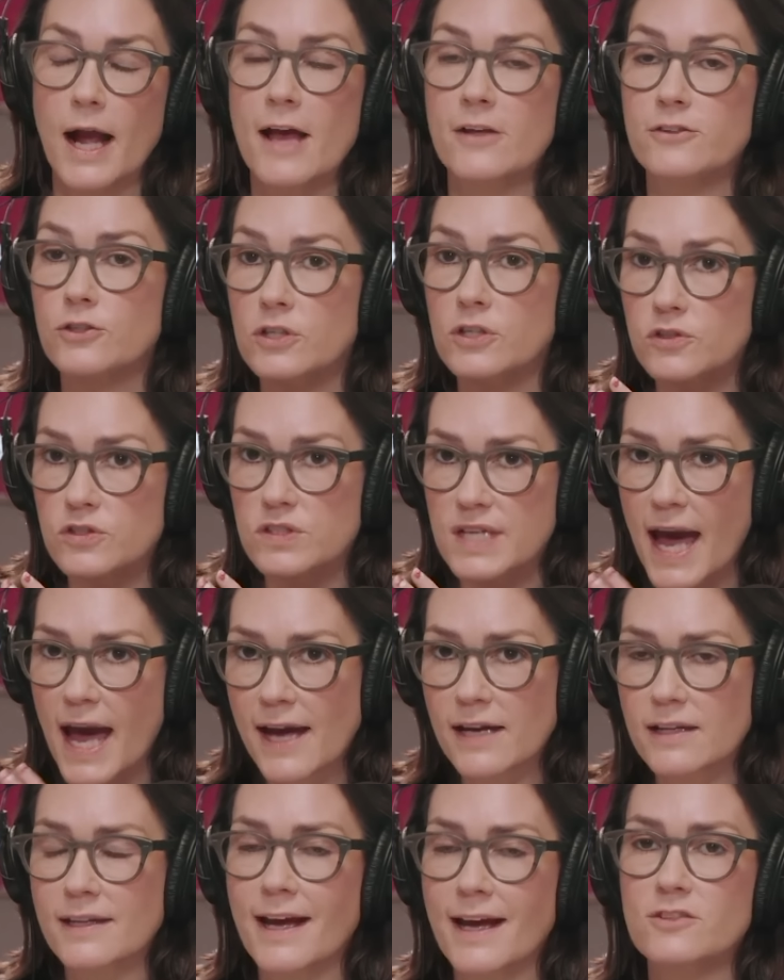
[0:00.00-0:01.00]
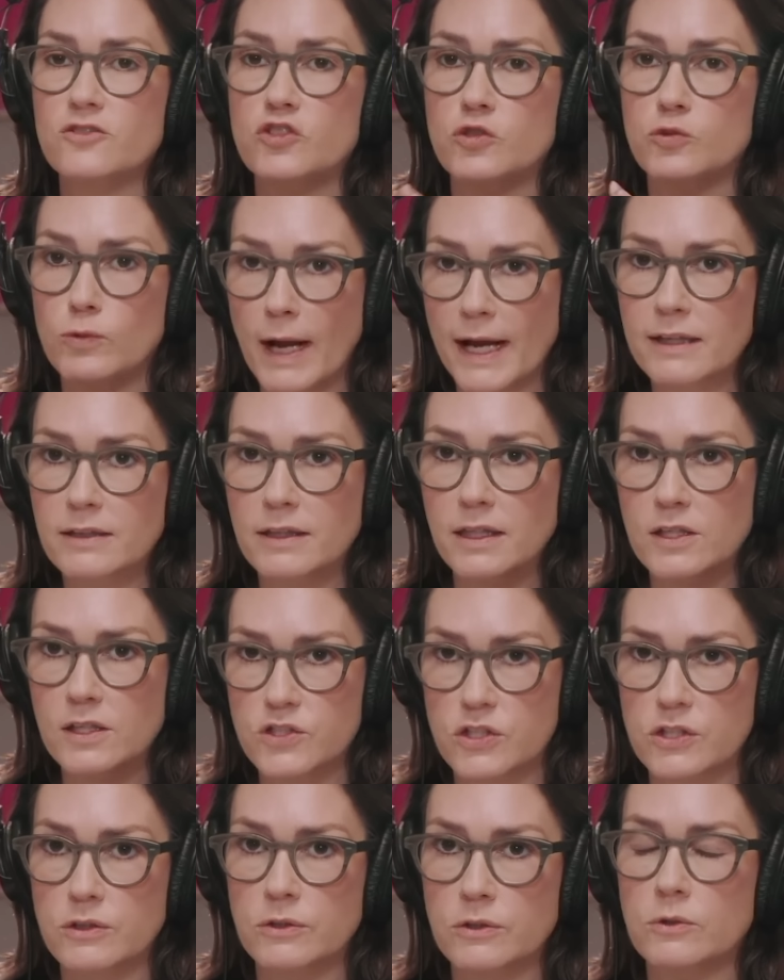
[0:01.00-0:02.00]
And you can tack that directly
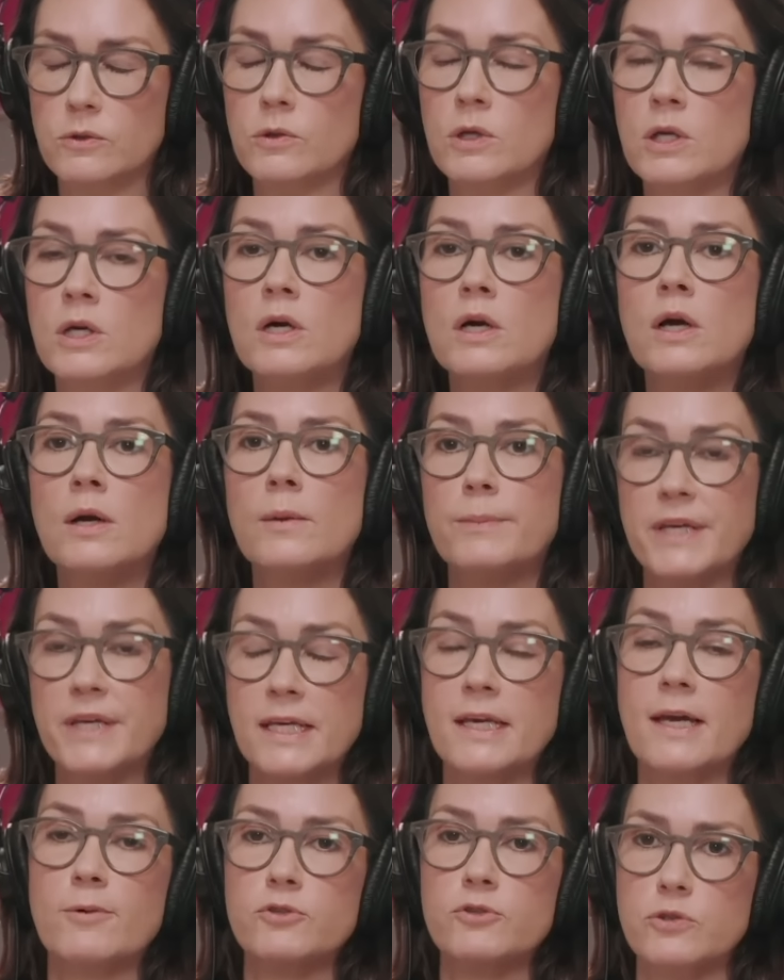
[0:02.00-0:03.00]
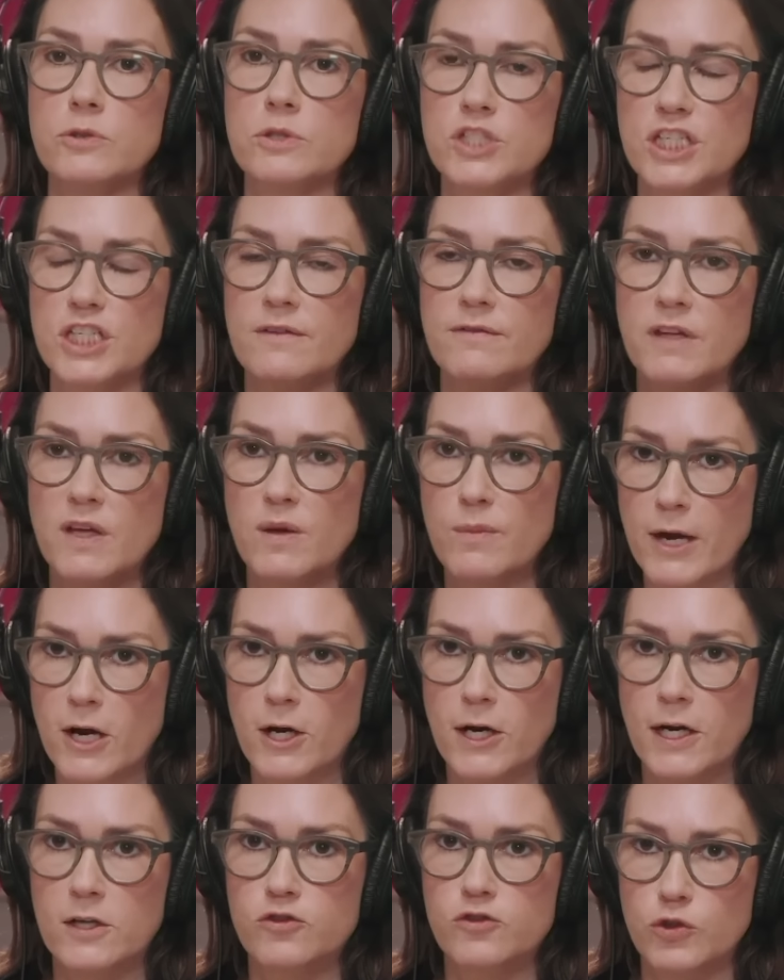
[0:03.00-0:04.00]
to being able to achieve the
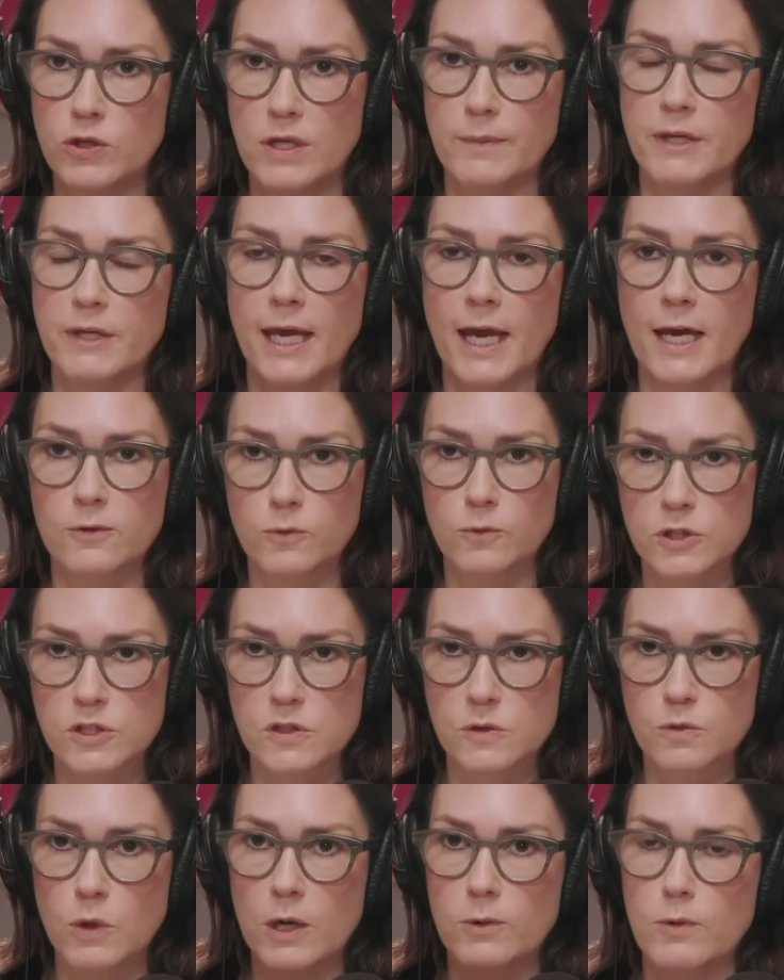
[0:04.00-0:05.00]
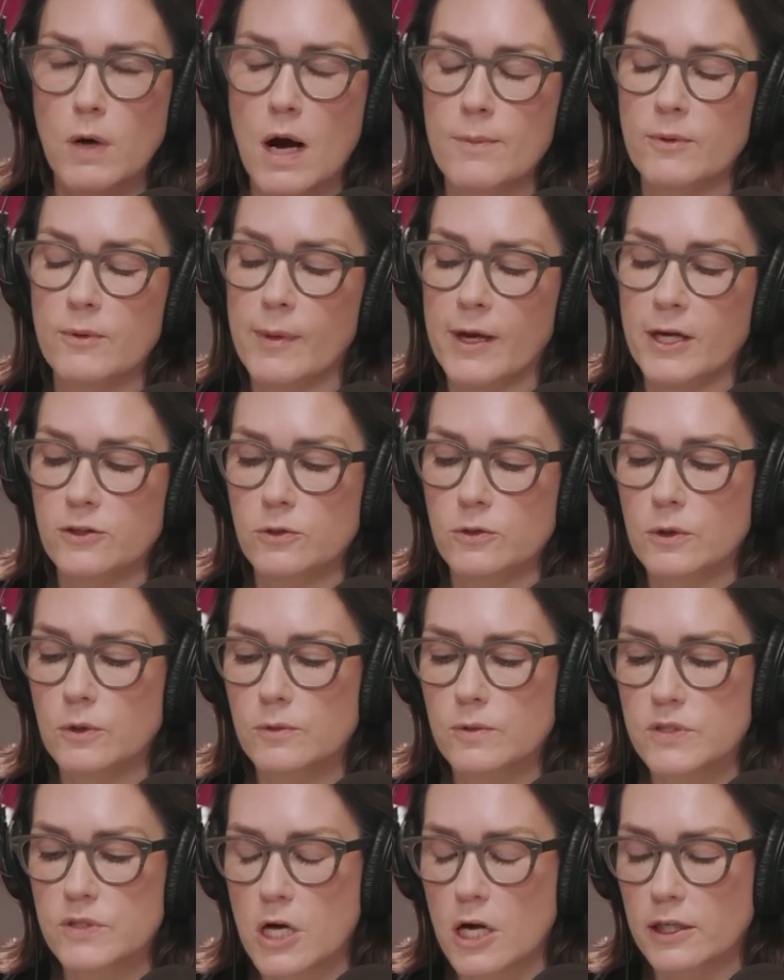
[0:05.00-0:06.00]
American dream again, which is what Rahm Emanuel
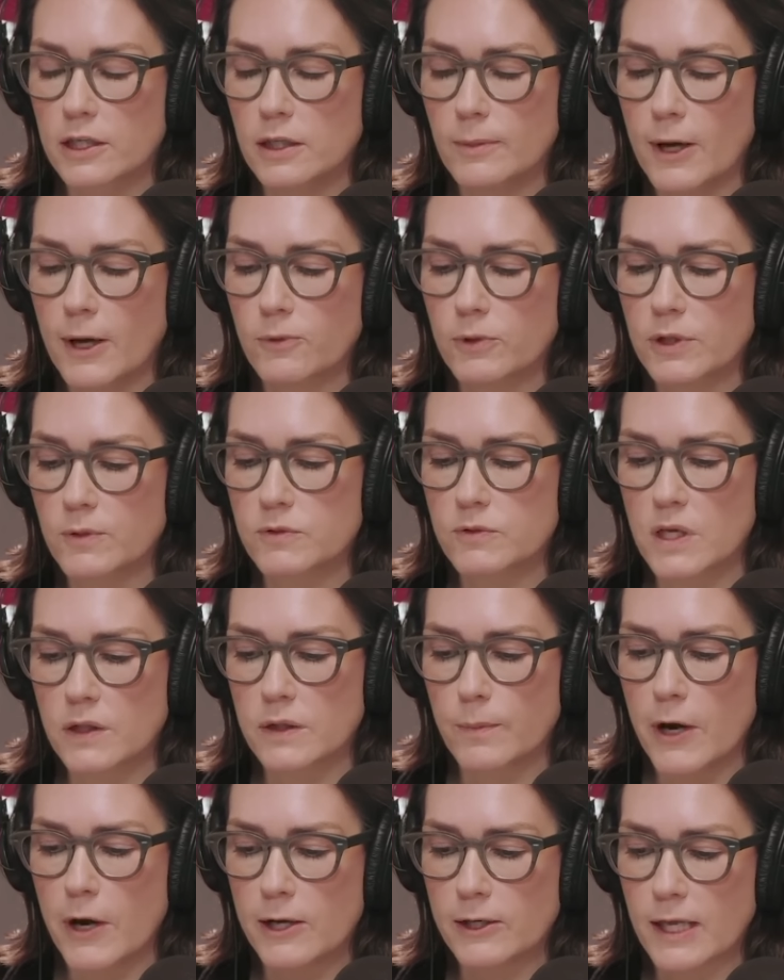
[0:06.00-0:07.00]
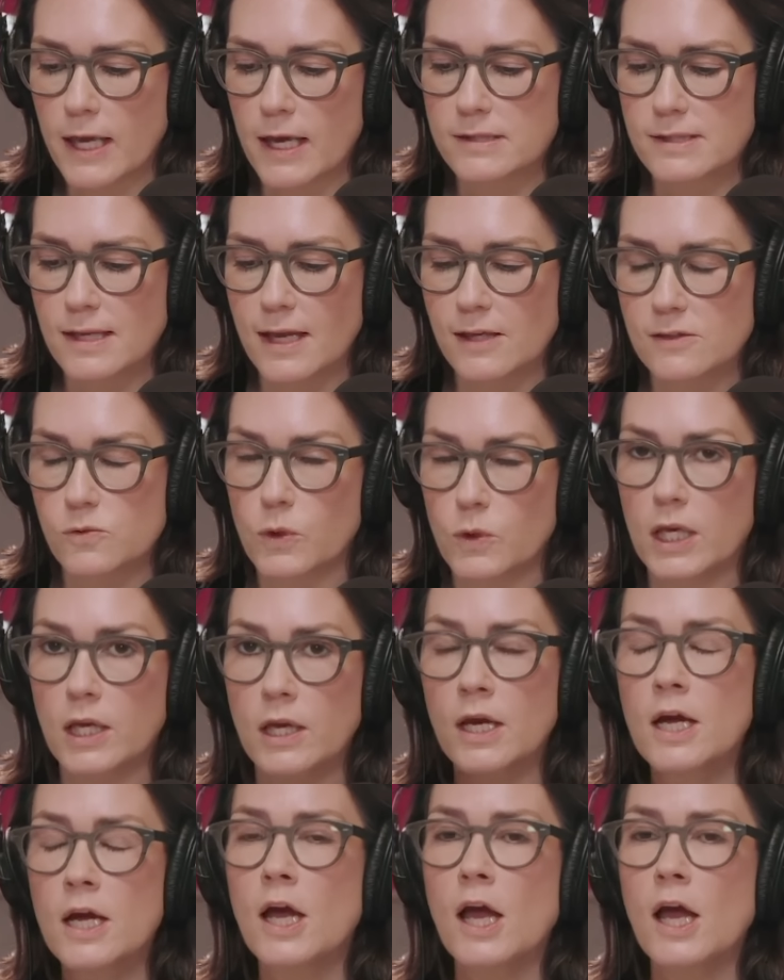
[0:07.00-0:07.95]
was talking about when he was on the podcast last week.